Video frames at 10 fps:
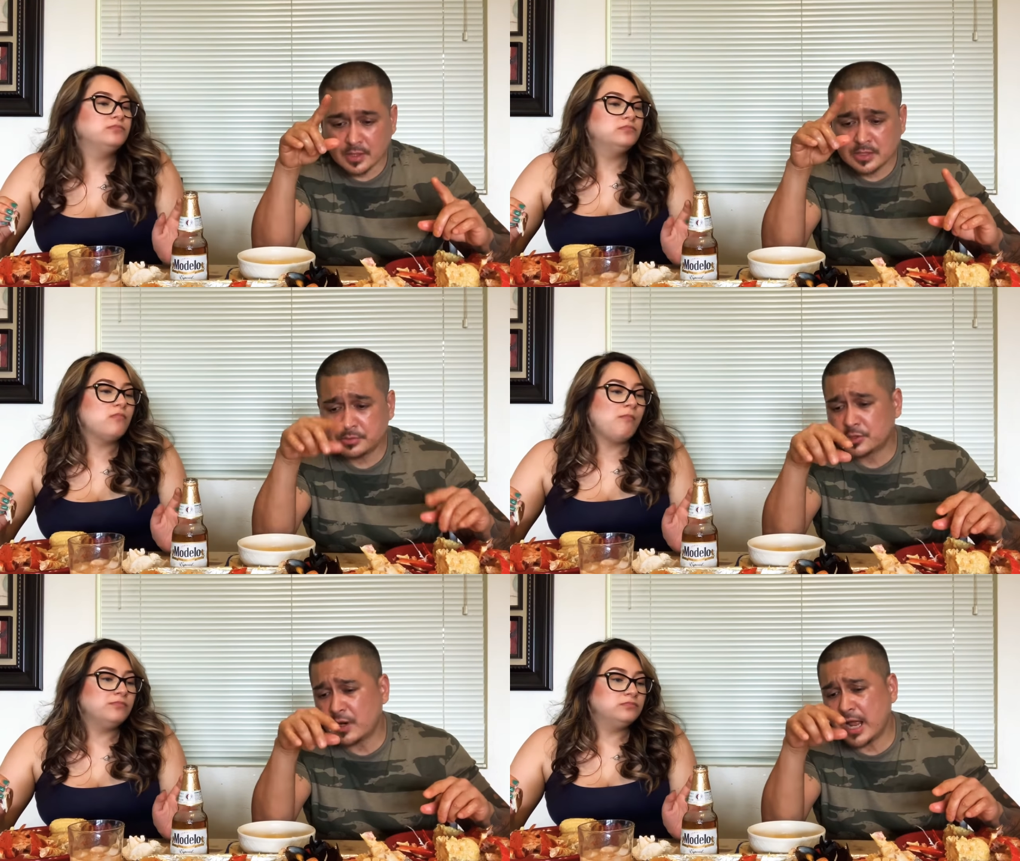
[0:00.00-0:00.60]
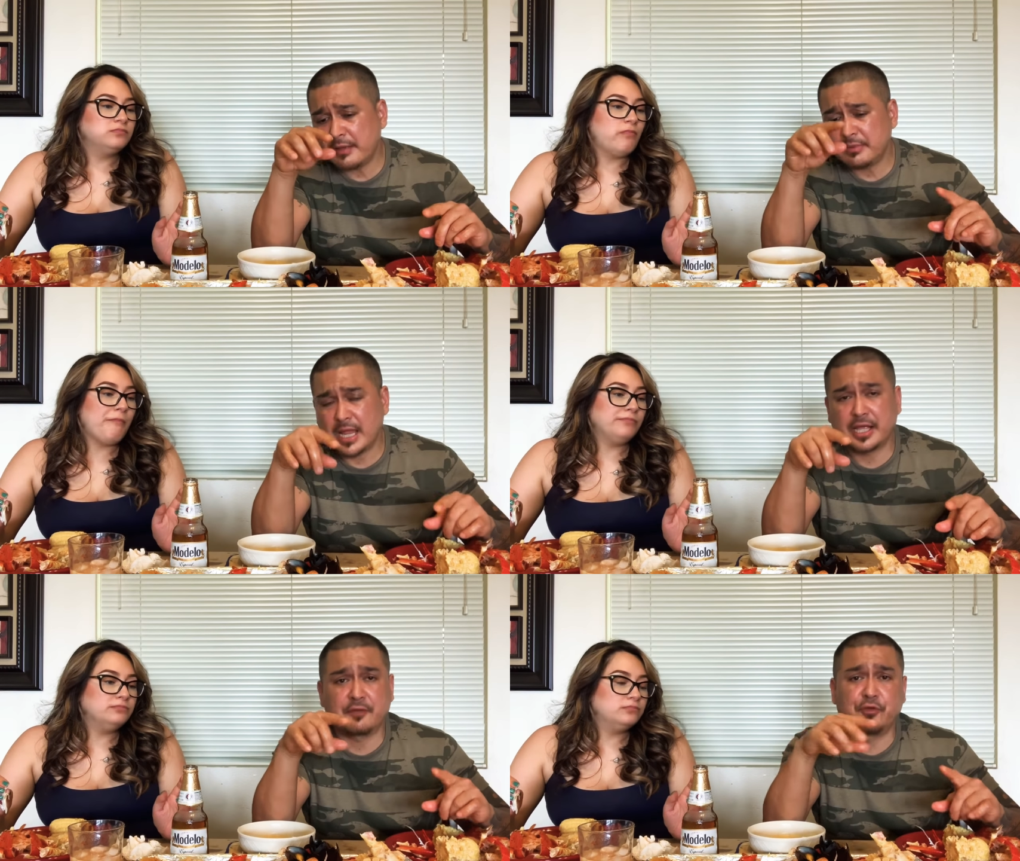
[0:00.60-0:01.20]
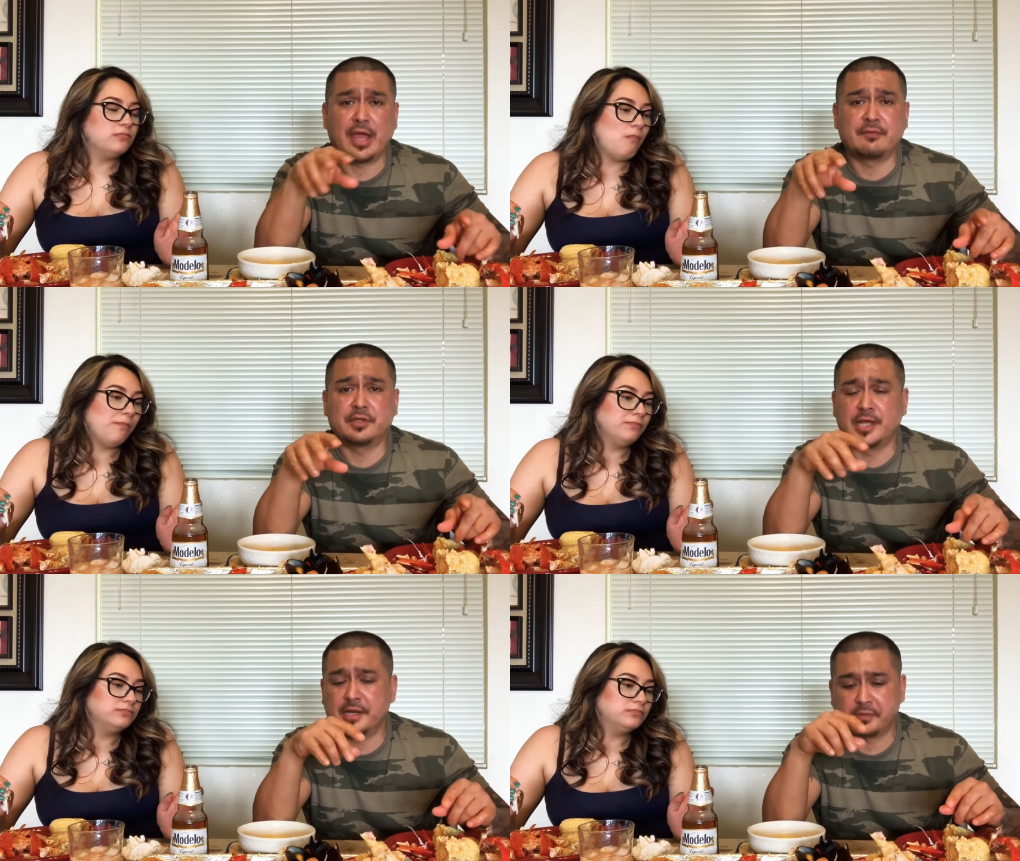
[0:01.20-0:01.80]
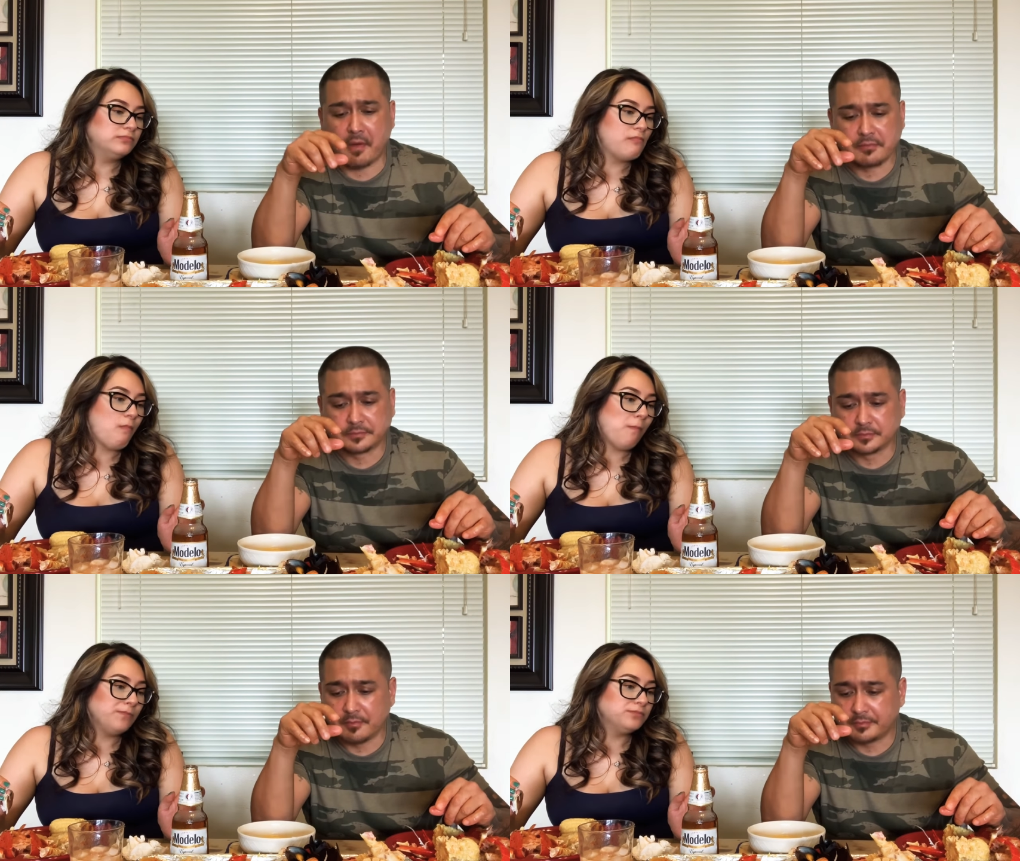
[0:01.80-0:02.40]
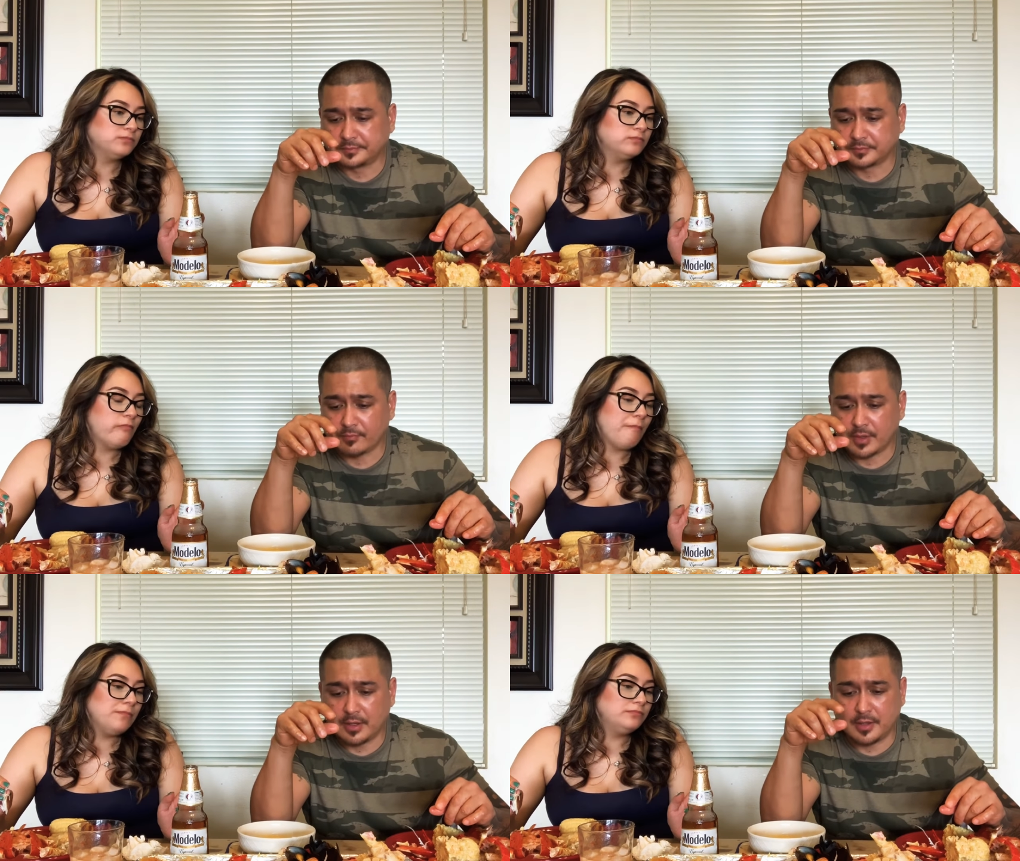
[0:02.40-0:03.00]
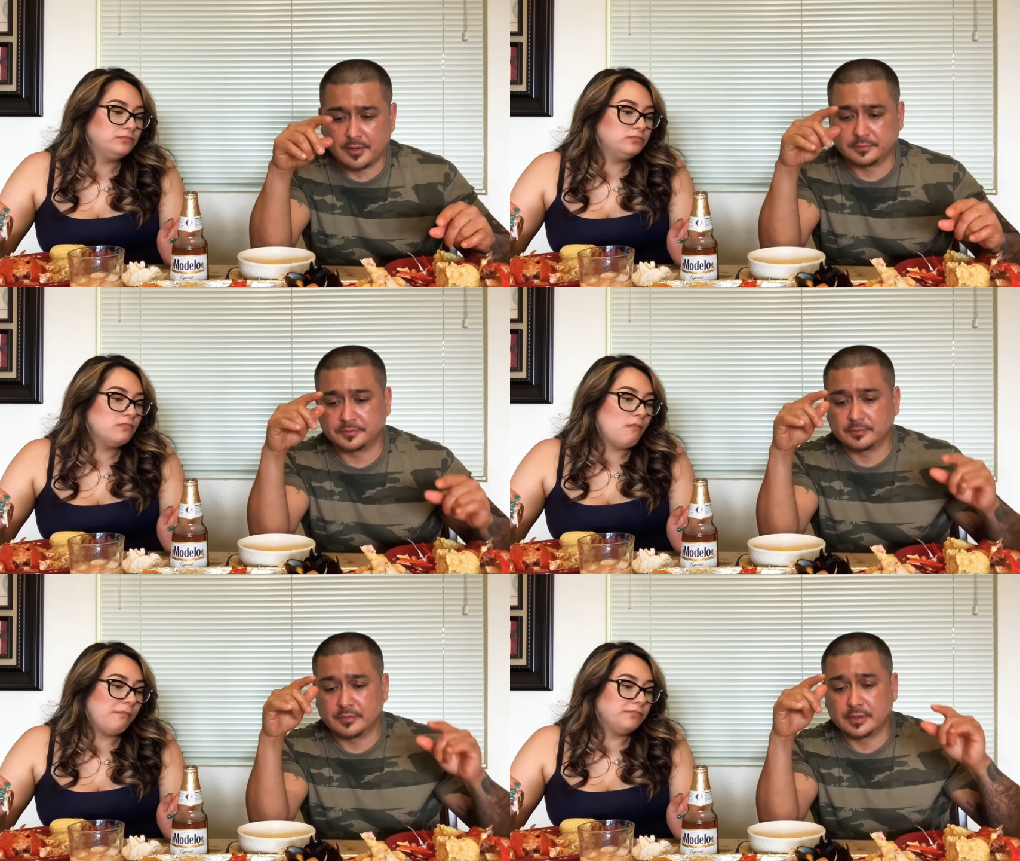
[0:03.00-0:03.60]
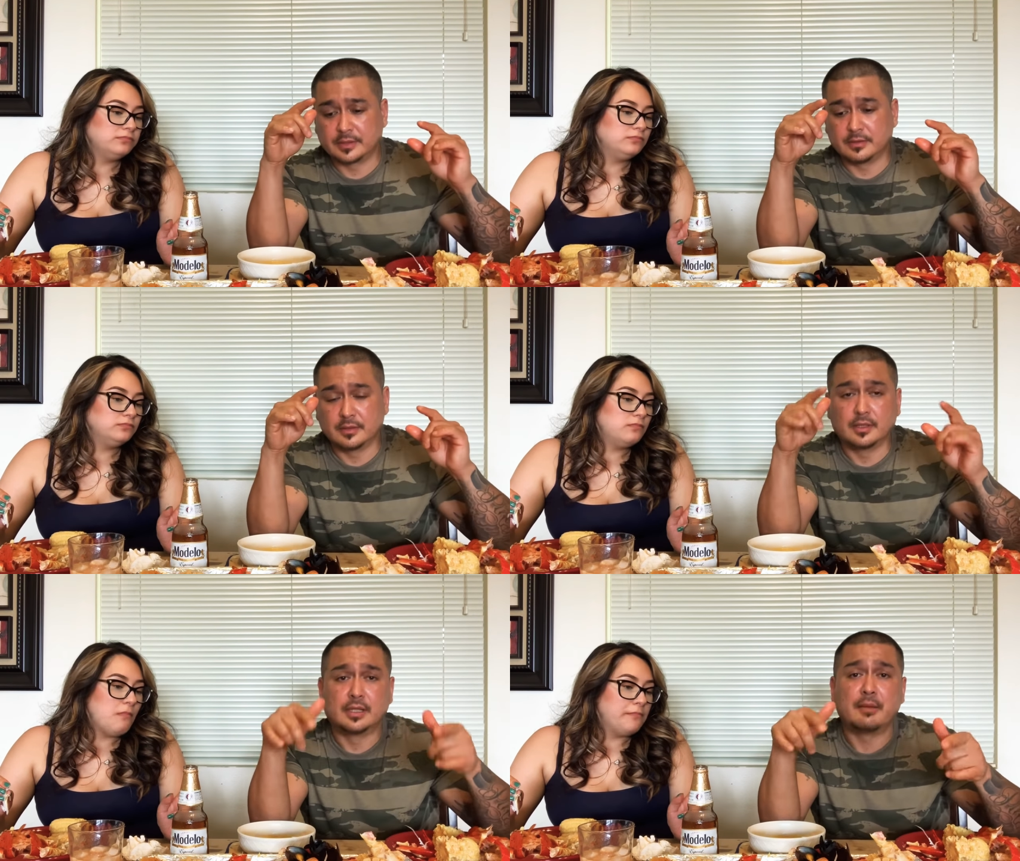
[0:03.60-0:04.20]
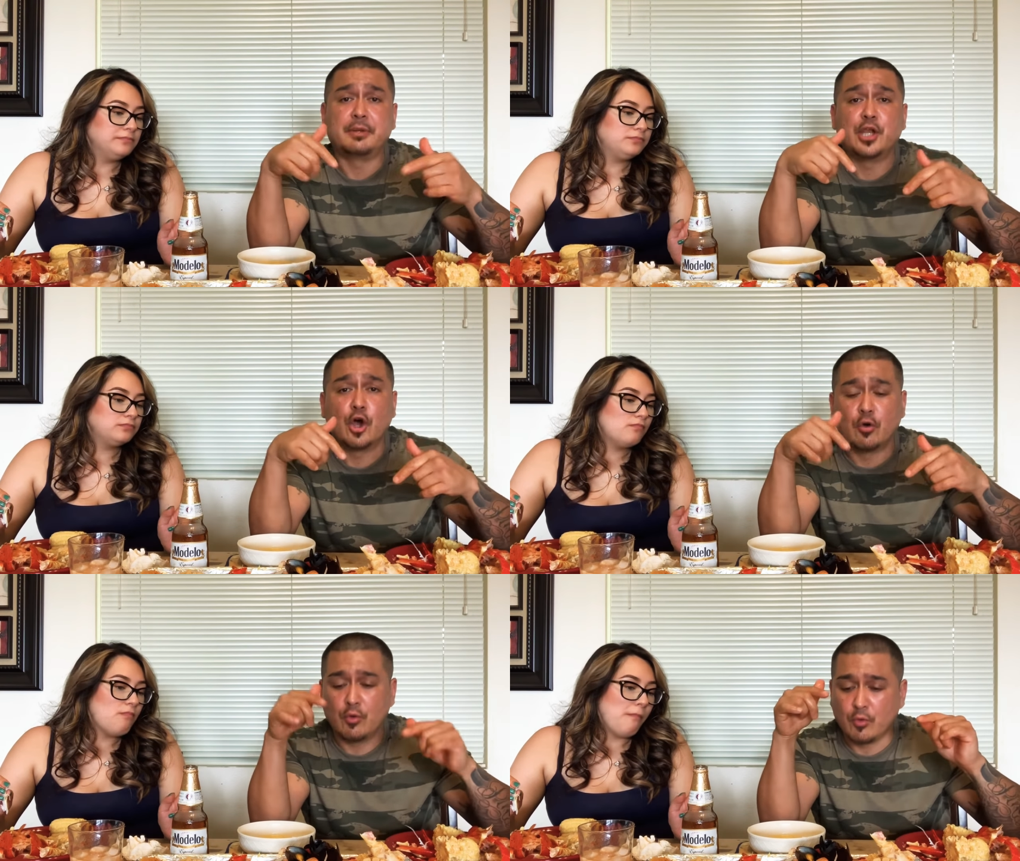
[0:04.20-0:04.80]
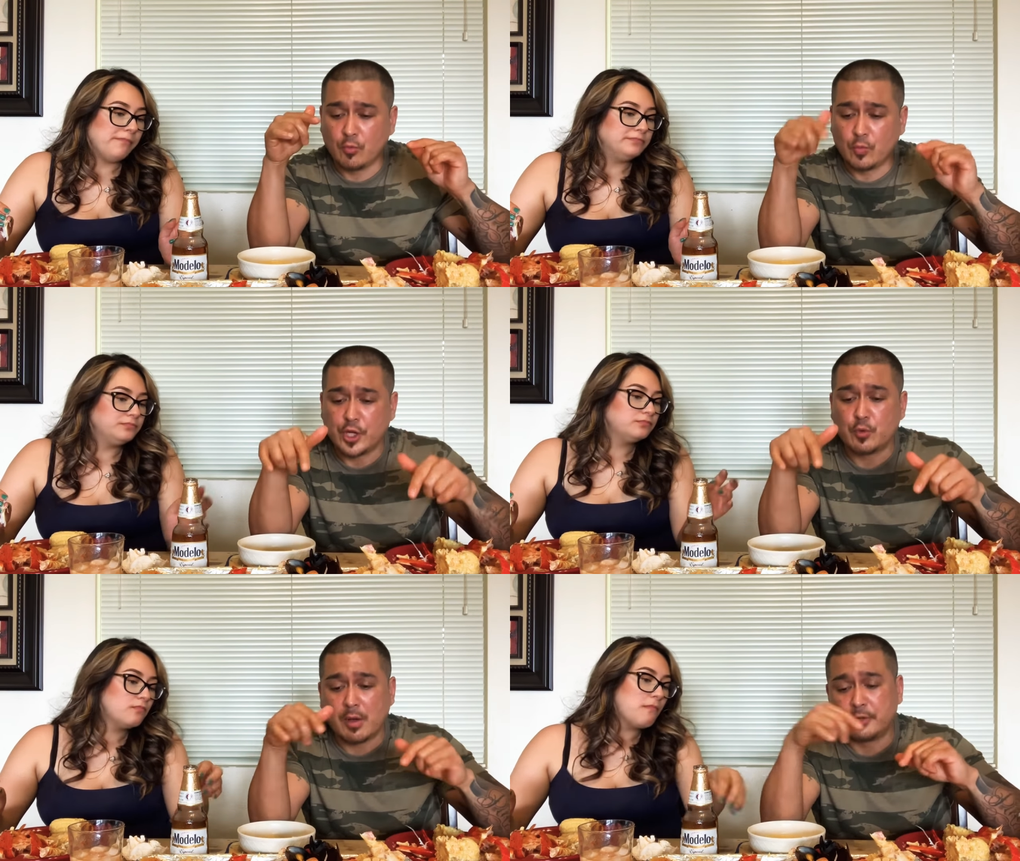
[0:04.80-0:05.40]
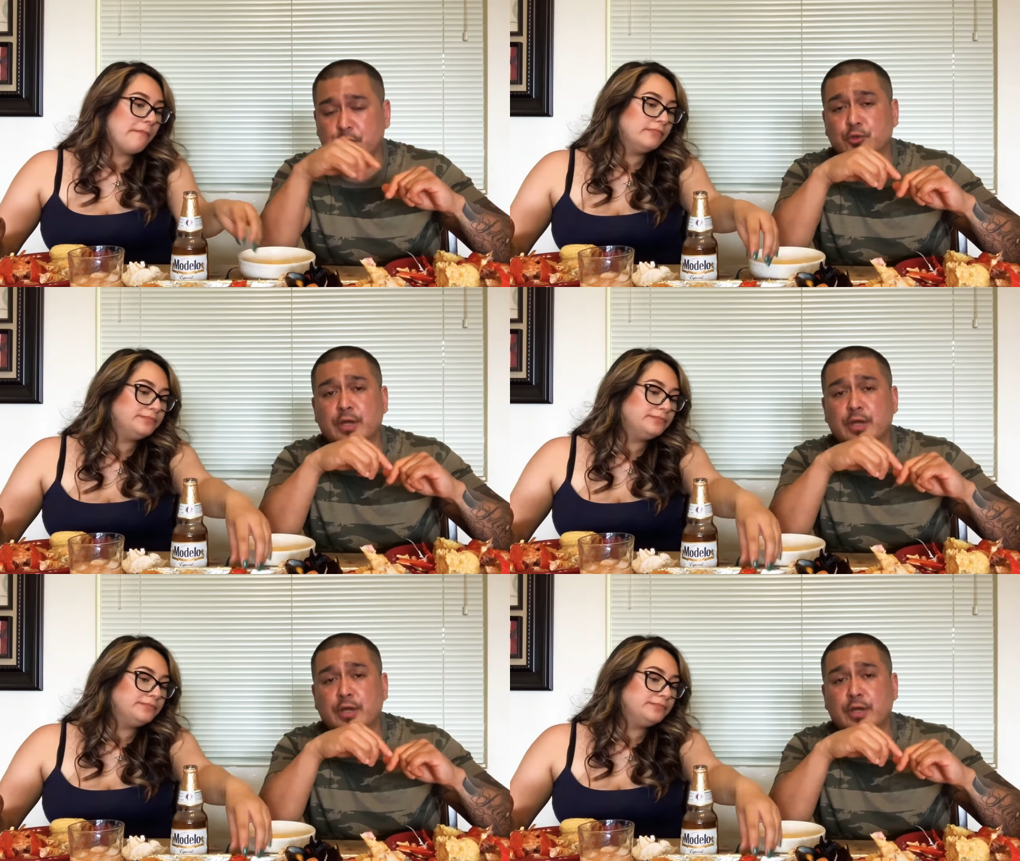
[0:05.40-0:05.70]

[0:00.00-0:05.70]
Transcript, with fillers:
Speaker 1: Subscribe, like if you haven't yet. Um, let me know what you want me to do